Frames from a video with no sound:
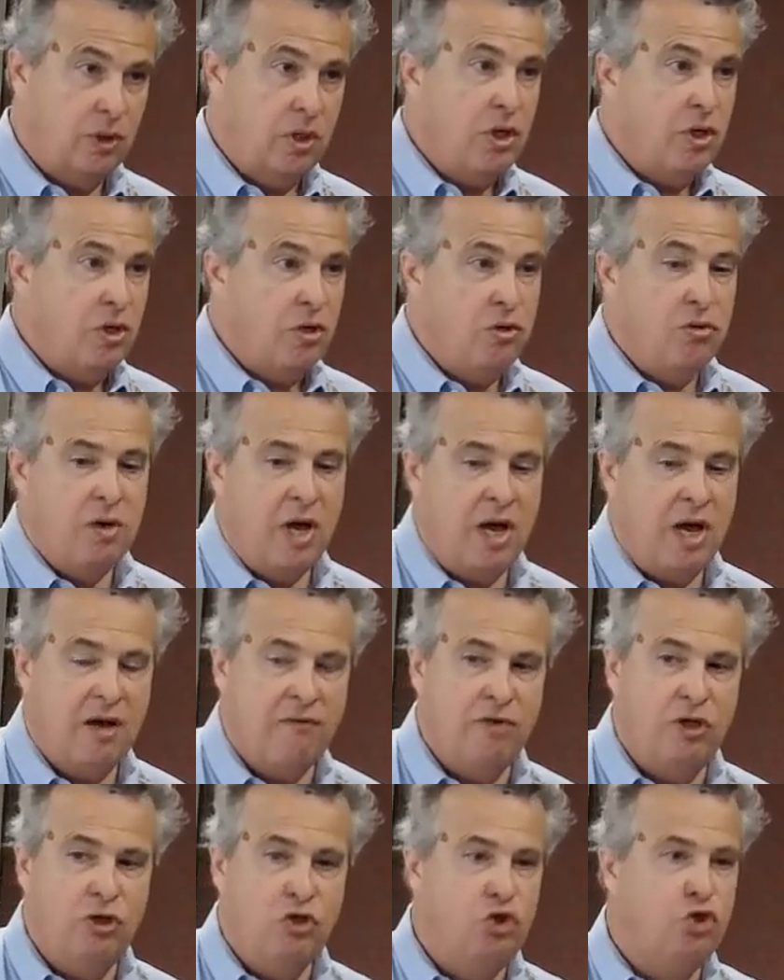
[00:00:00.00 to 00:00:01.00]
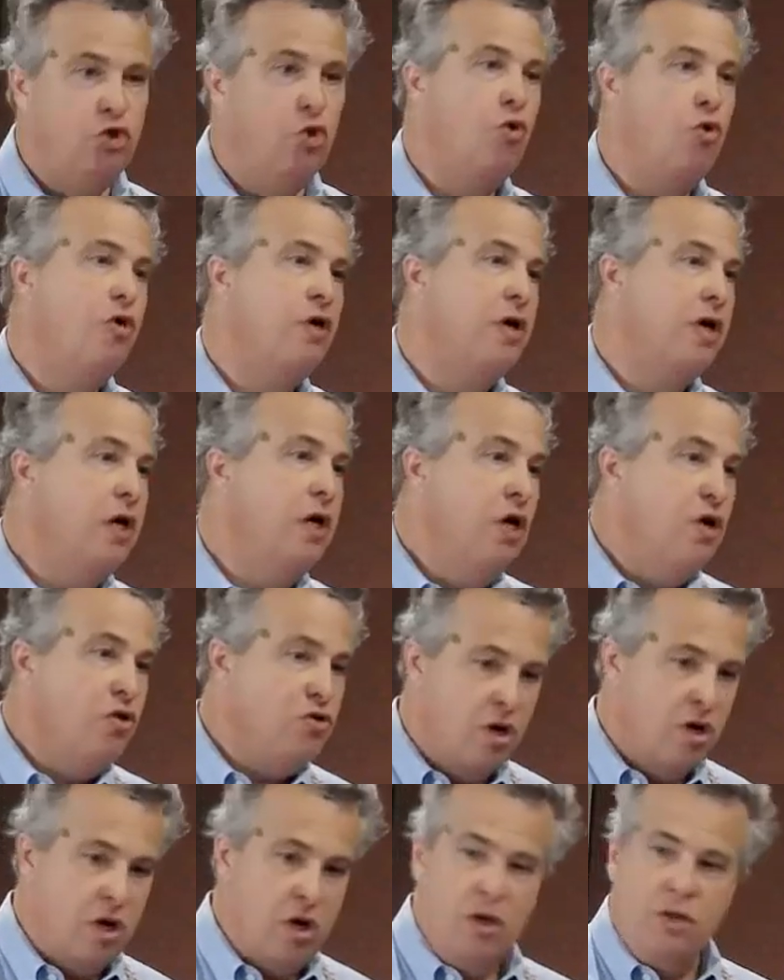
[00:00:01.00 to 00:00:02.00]
You have enjoyed
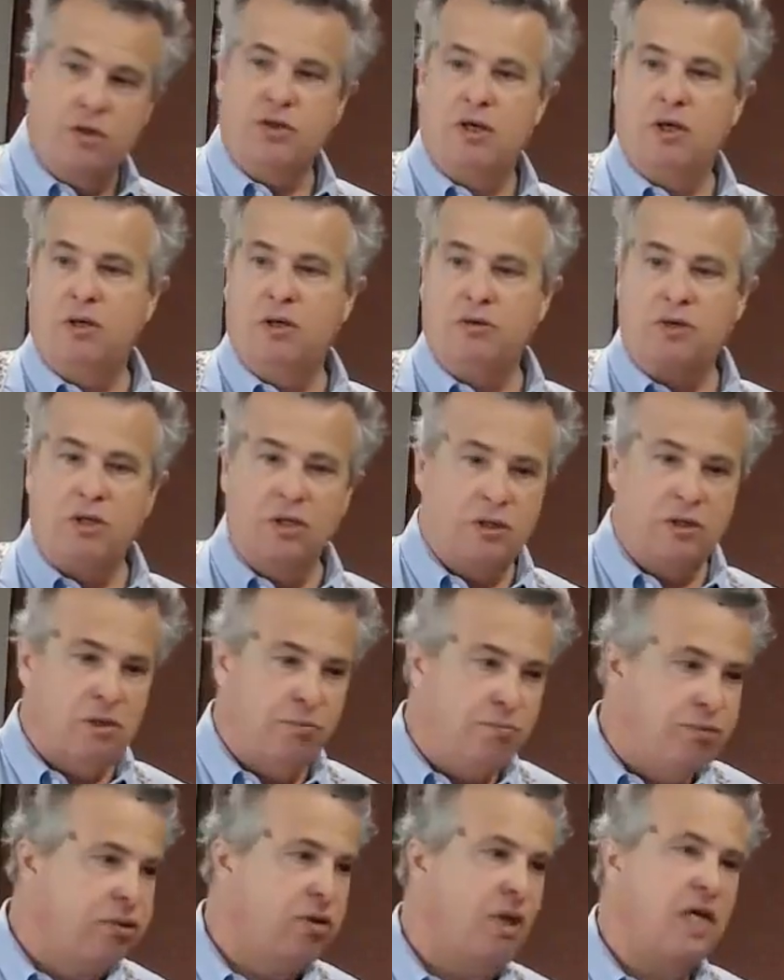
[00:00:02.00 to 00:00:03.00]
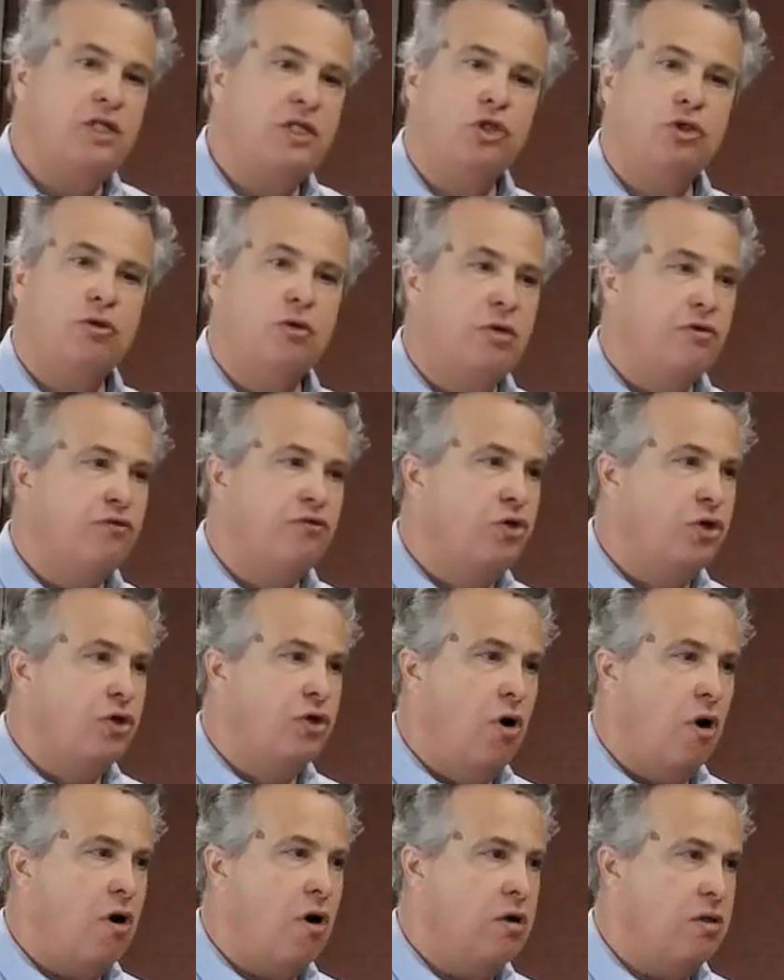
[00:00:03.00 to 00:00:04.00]
the, the, the, the pleasure of the
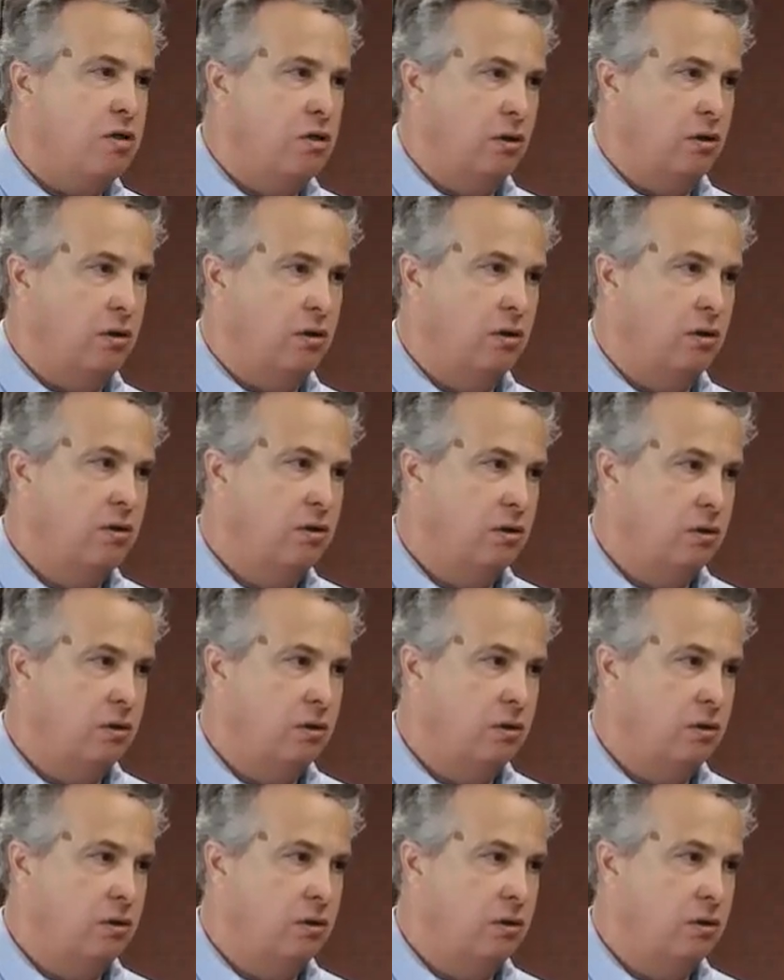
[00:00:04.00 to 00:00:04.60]
garden